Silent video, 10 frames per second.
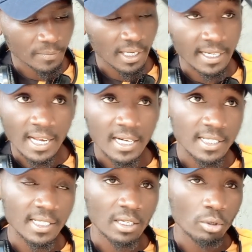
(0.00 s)
A diad
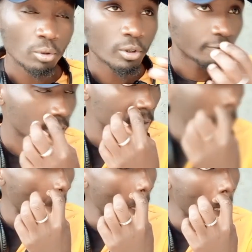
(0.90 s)
is a note of
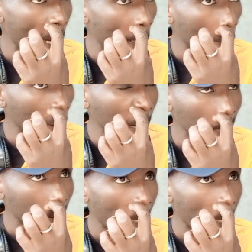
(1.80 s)
2, a chord